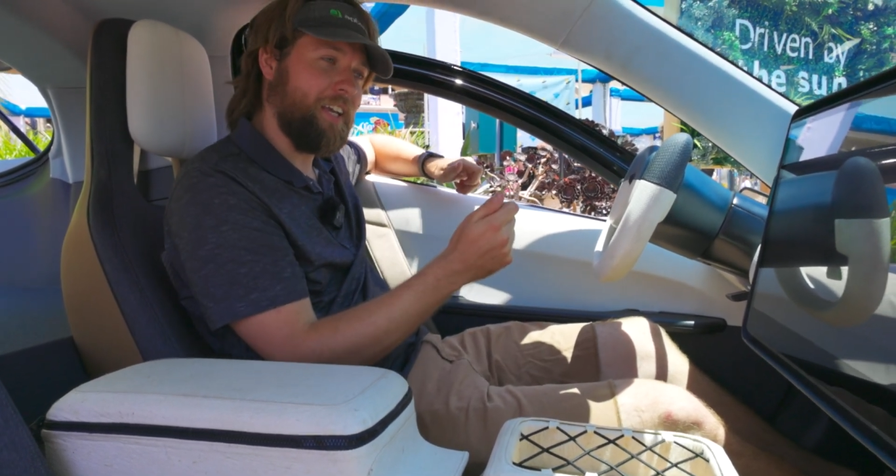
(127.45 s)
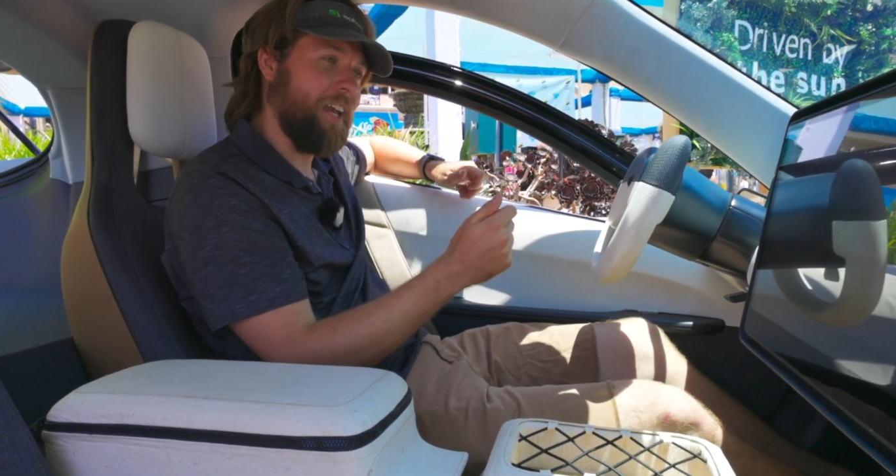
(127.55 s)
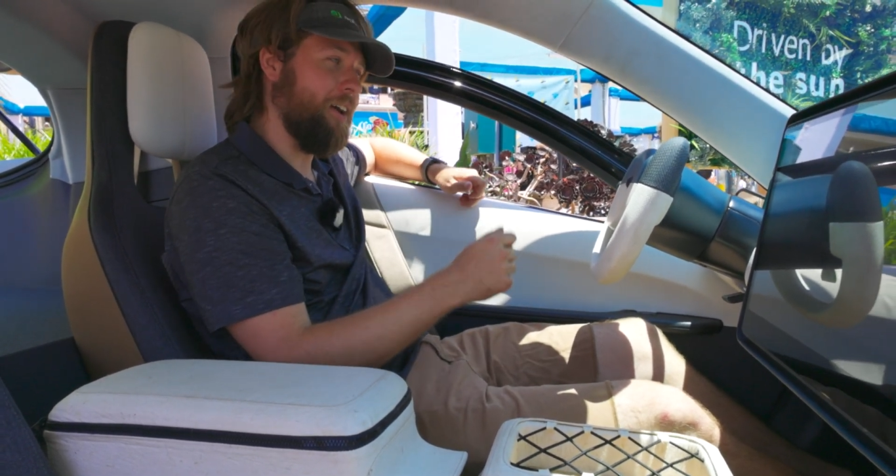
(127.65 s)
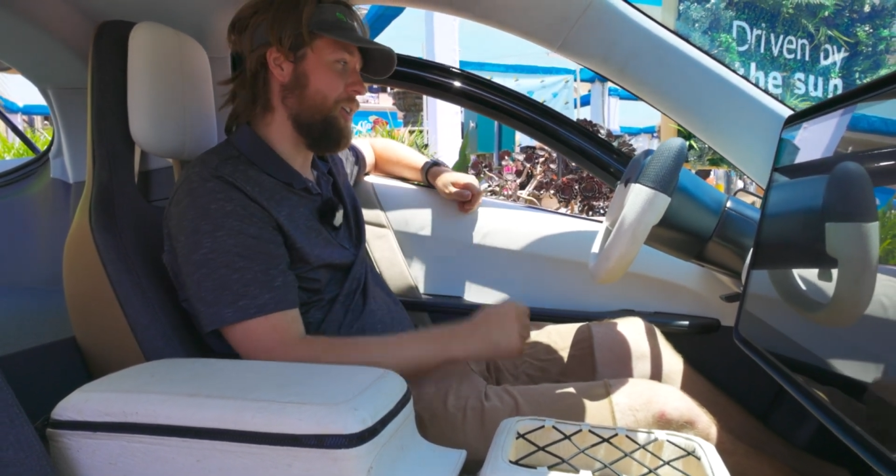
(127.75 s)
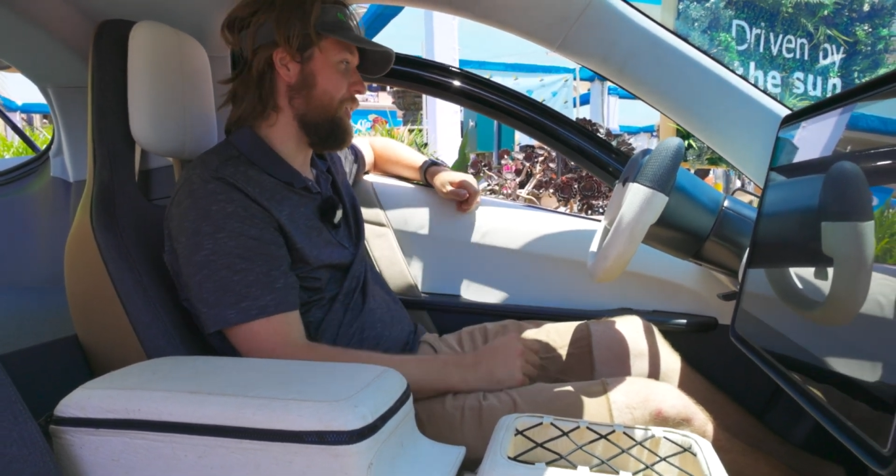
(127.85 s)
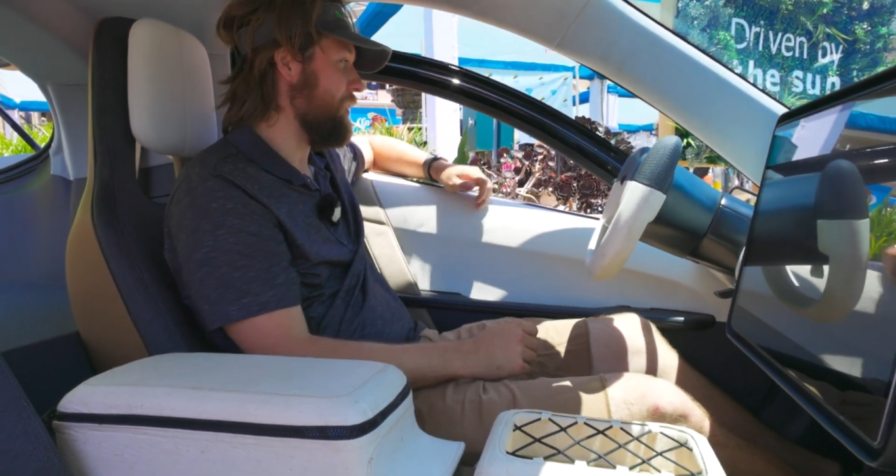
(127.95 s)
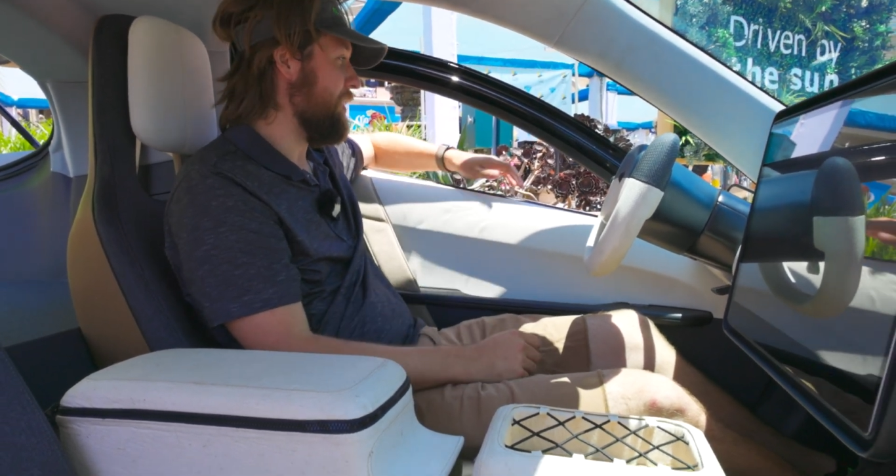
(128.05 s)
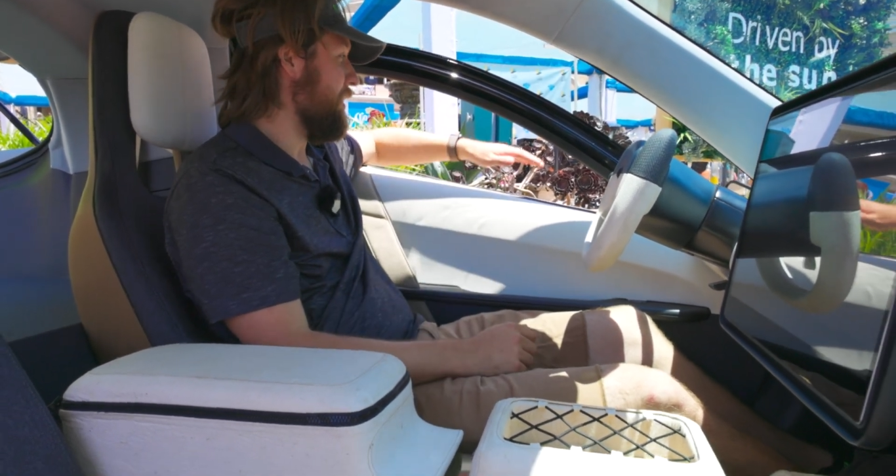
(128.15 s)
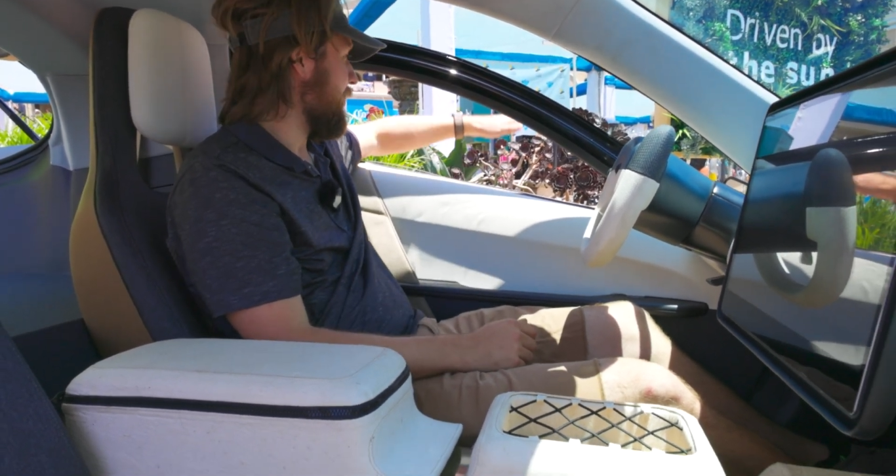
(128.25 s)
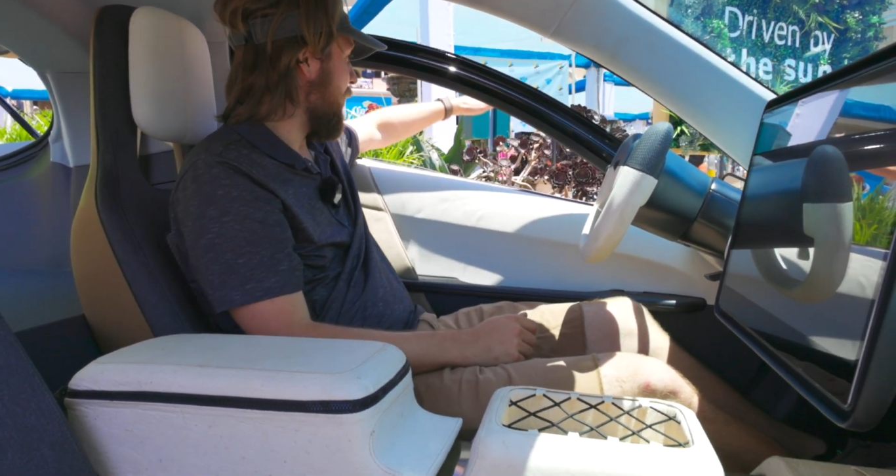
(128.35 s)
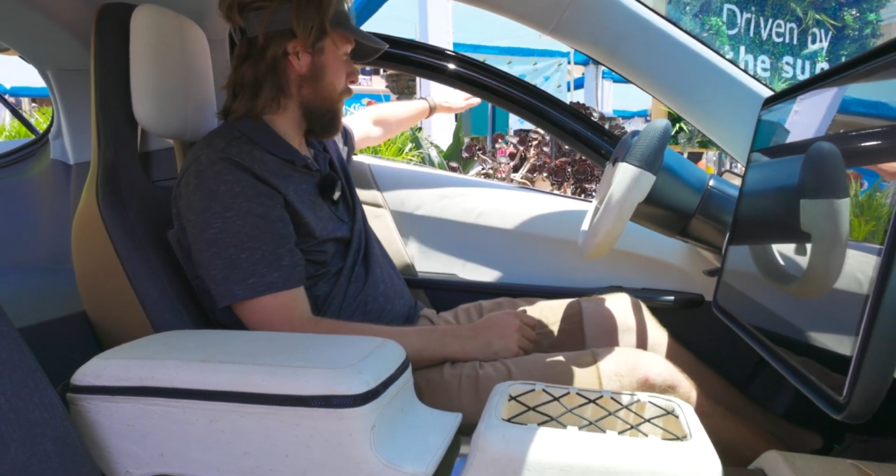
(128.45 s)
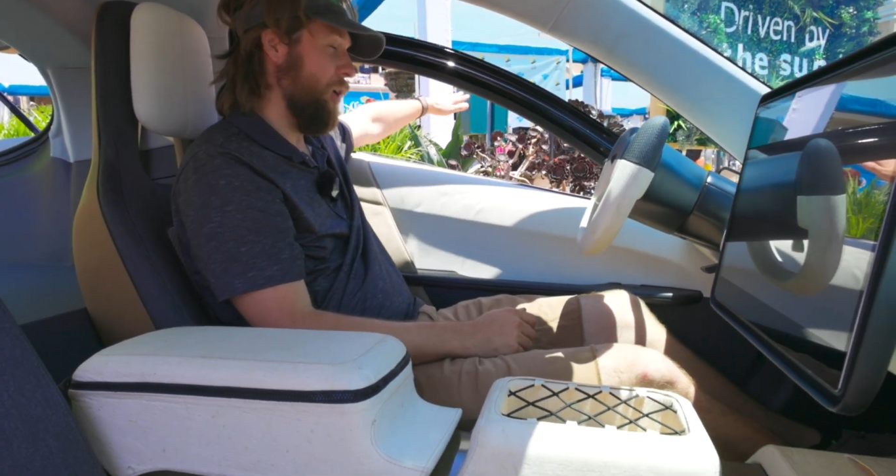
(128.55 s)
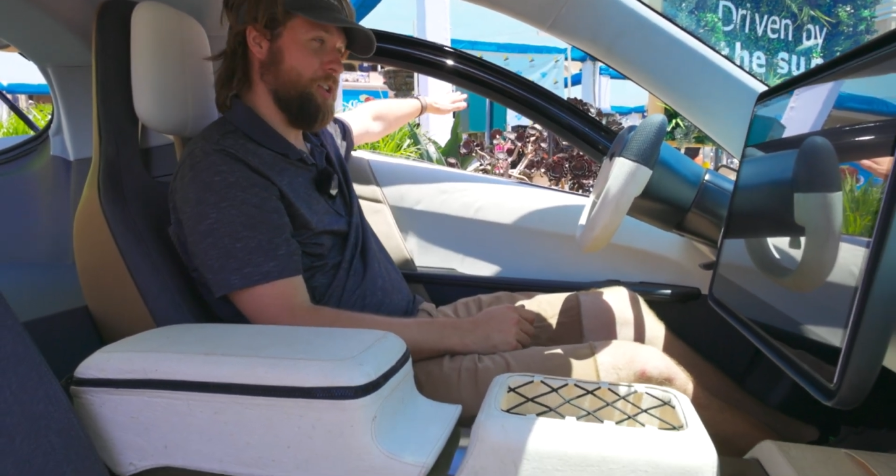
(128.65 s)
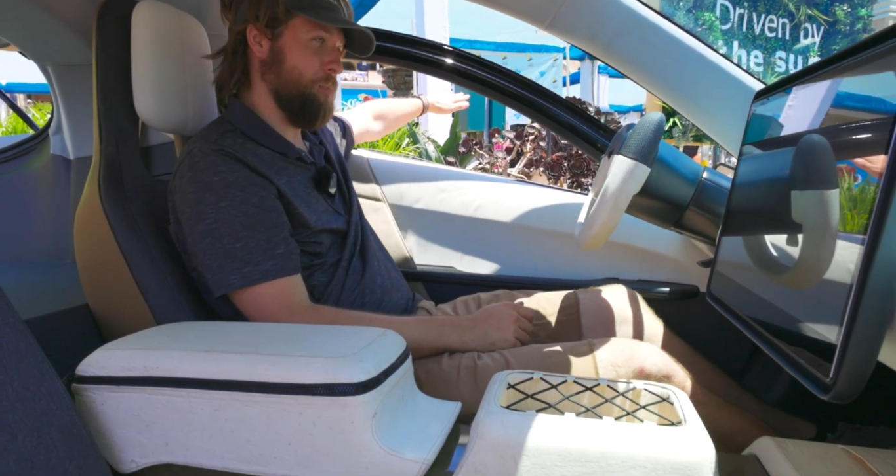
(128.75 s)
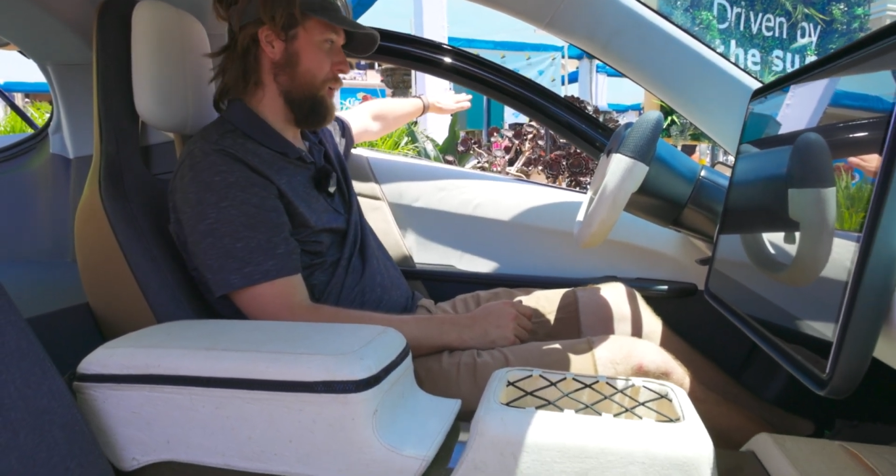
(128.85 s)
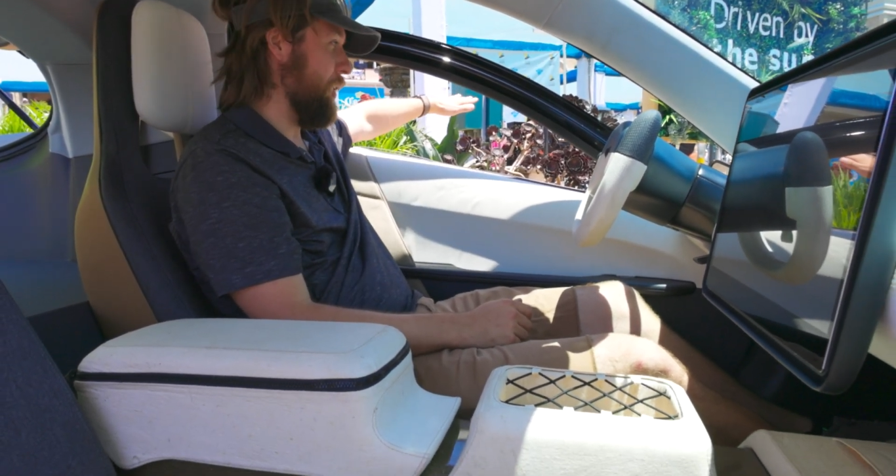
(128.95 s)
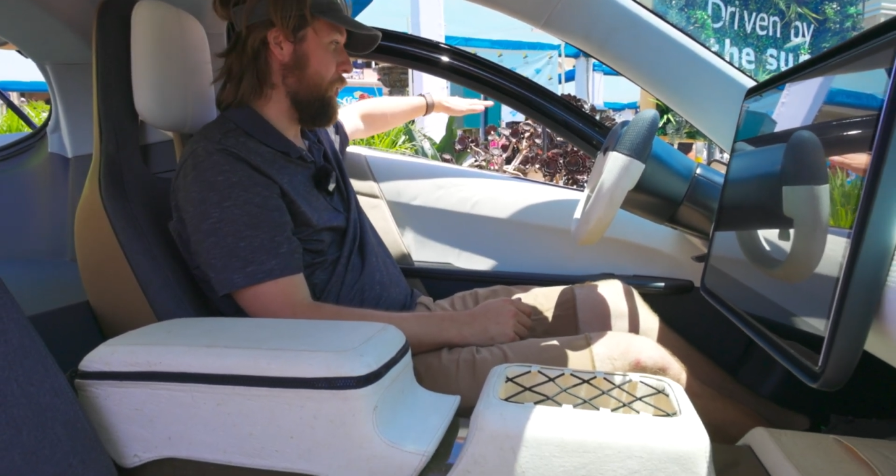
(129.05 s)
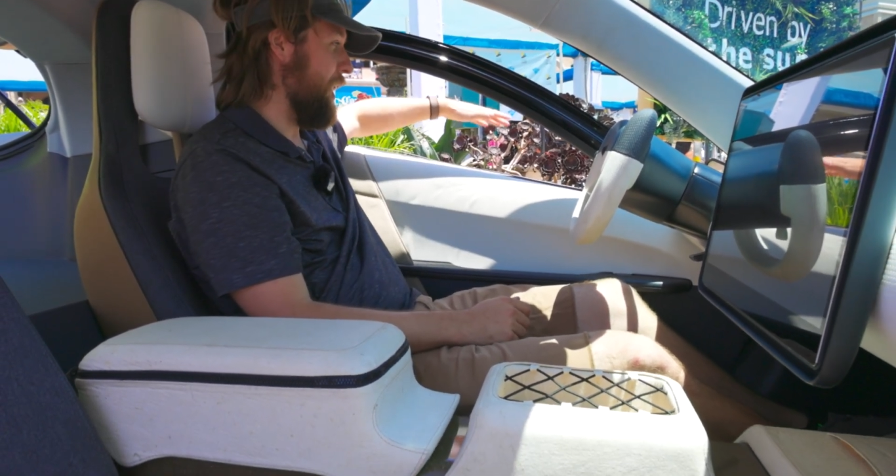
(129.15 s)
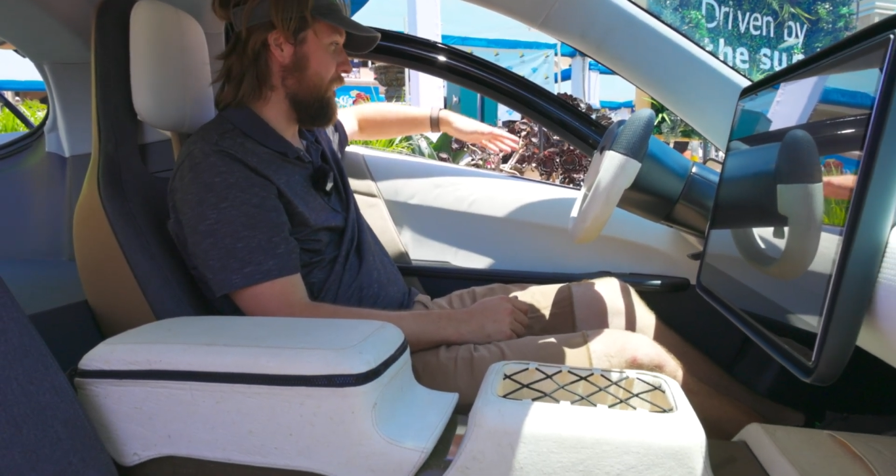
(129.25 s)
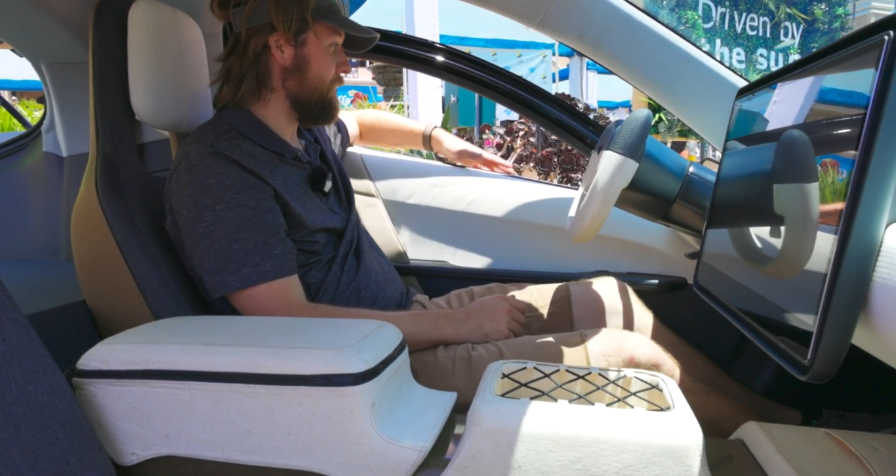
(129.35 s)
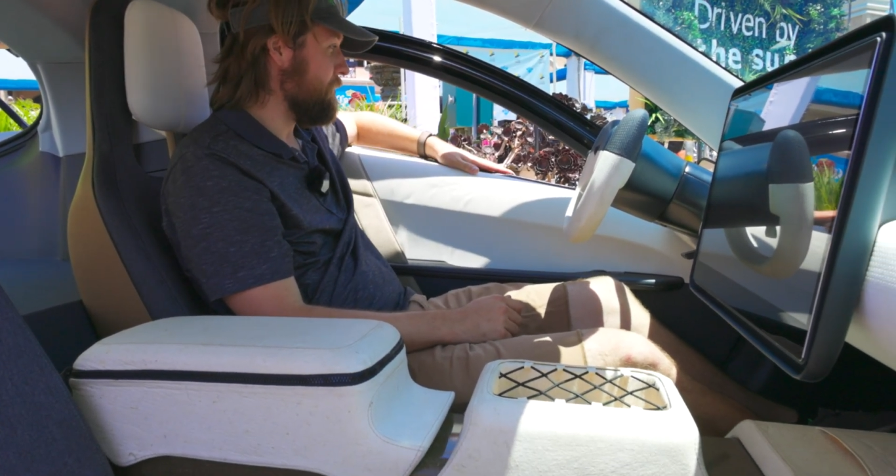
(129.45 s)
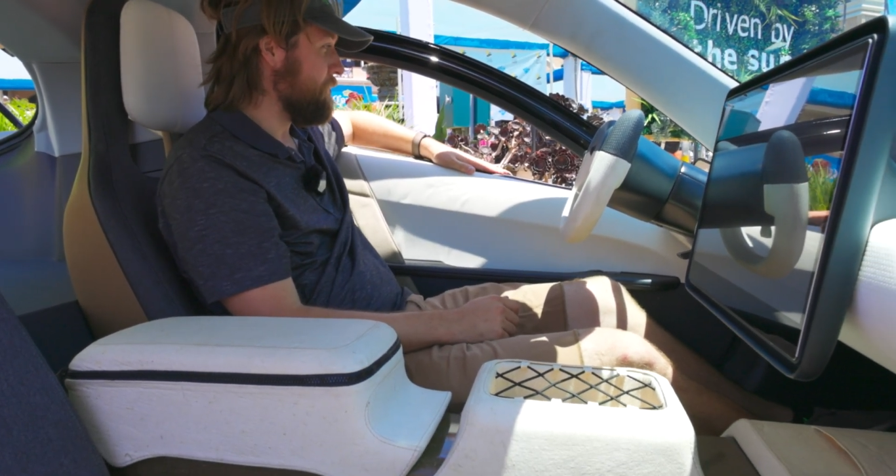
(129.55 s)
counter. It works pretty well.